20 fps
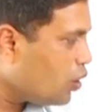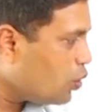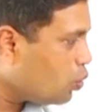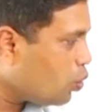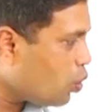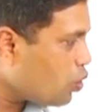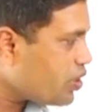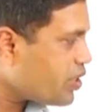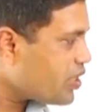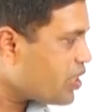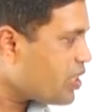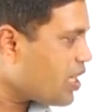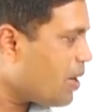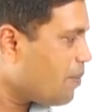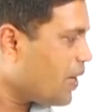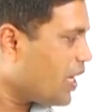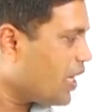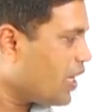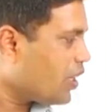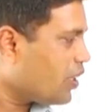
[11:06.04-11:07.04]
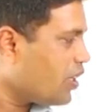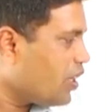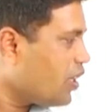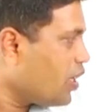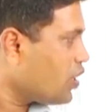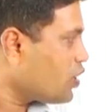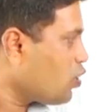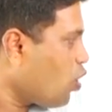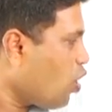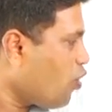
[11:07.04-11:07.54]
Those semiconductor
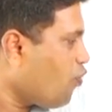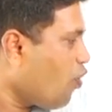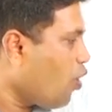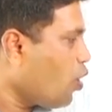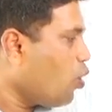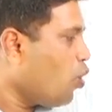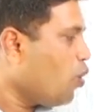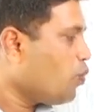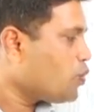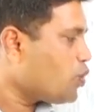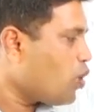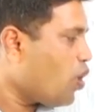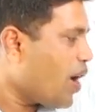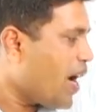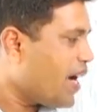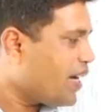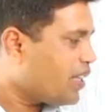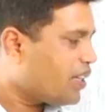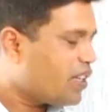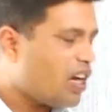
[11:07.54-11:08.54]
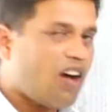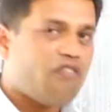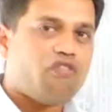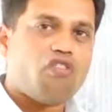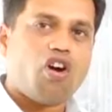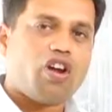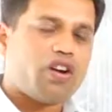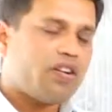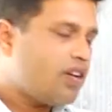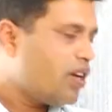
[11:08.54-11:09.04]
does not follow Ohm's law, and the graph
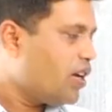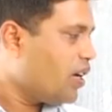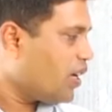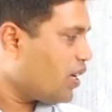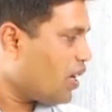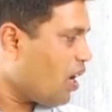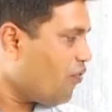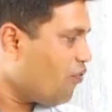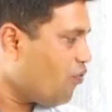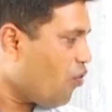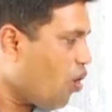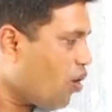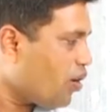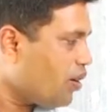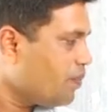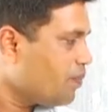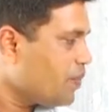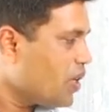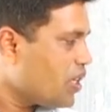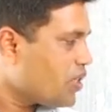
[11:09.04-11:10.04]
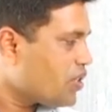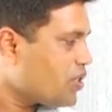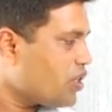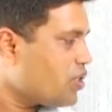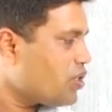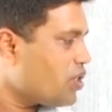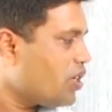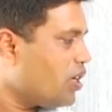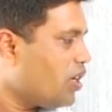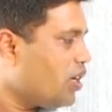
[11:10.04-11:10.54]
for
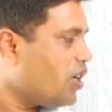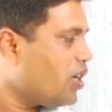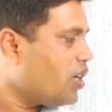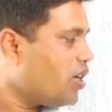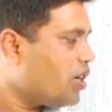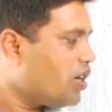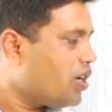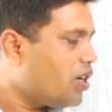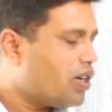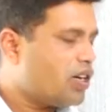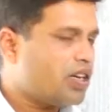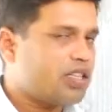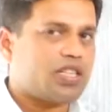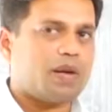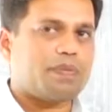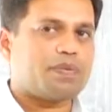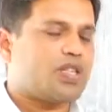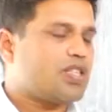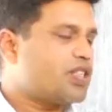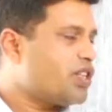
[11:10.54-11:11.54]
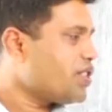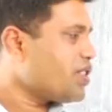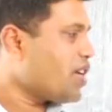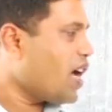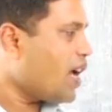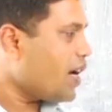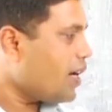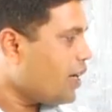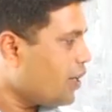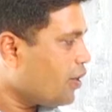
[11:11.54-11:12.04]
such substances
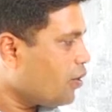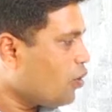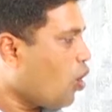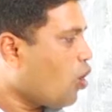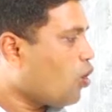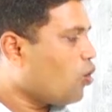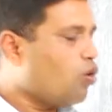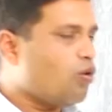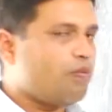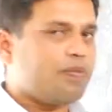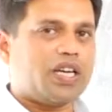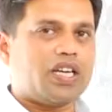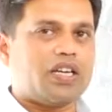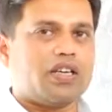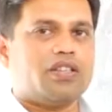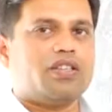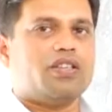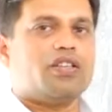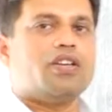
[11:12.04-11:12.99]
are non-ohmic.